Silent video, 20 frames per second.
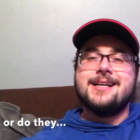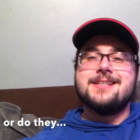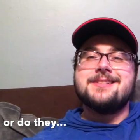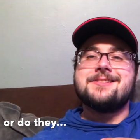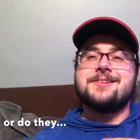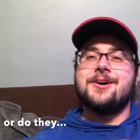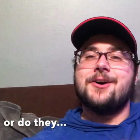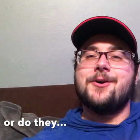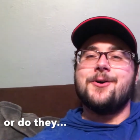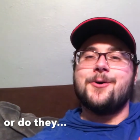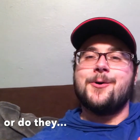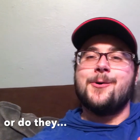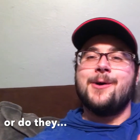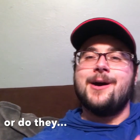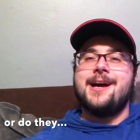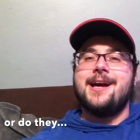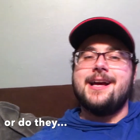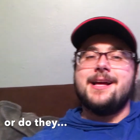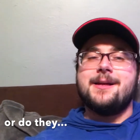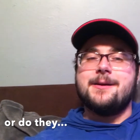So
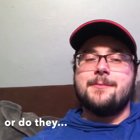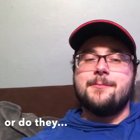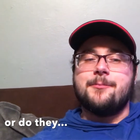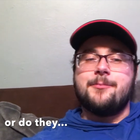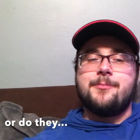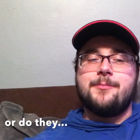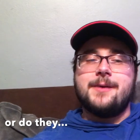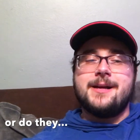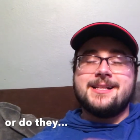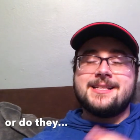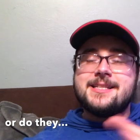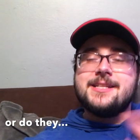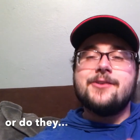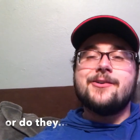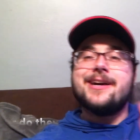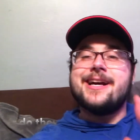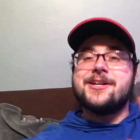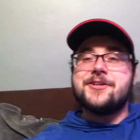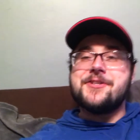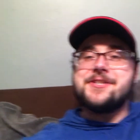it's
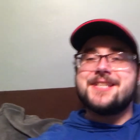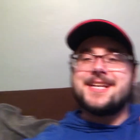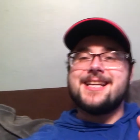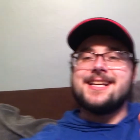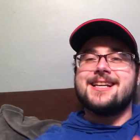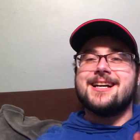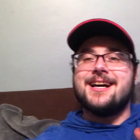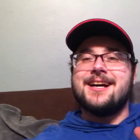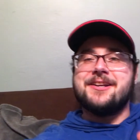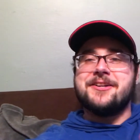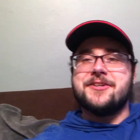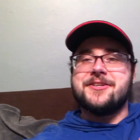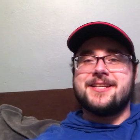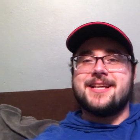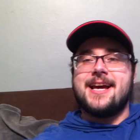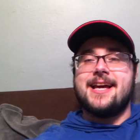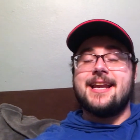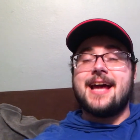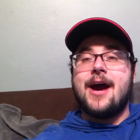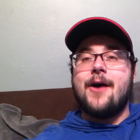still interesting to
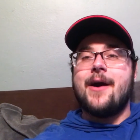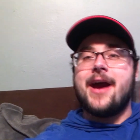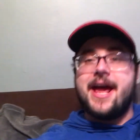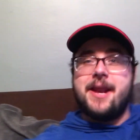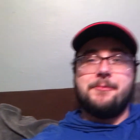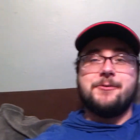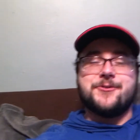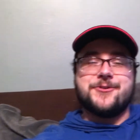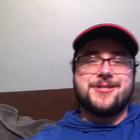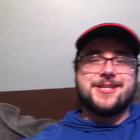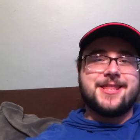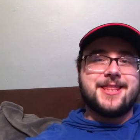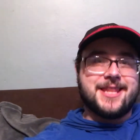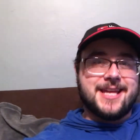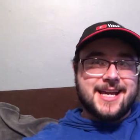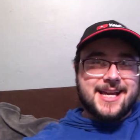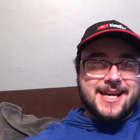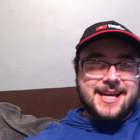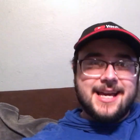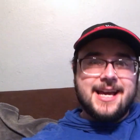understand how animals
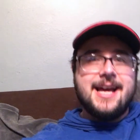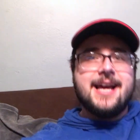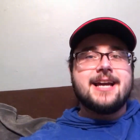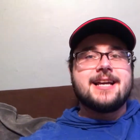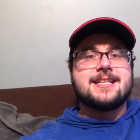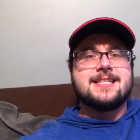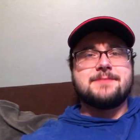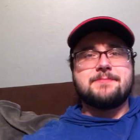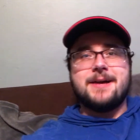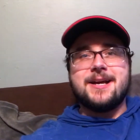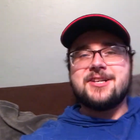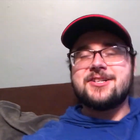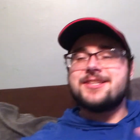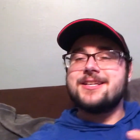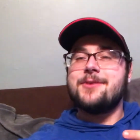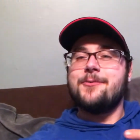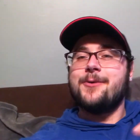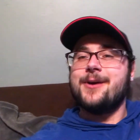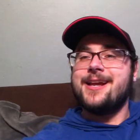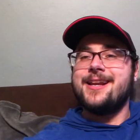think,
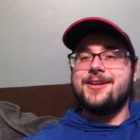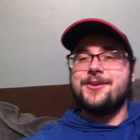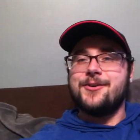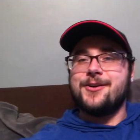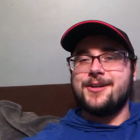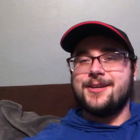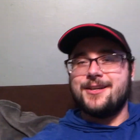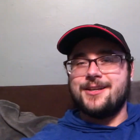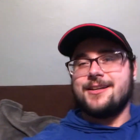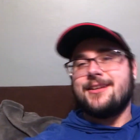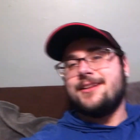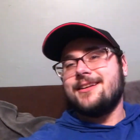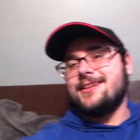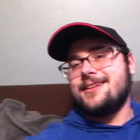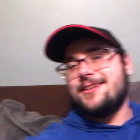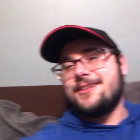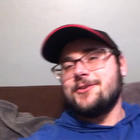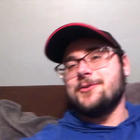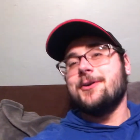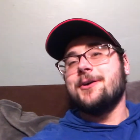especially when you can
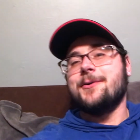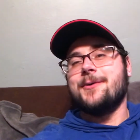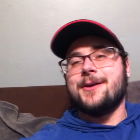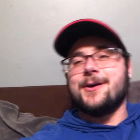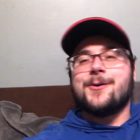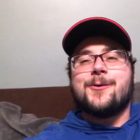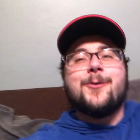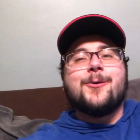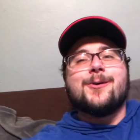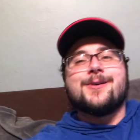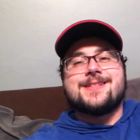do it in a cool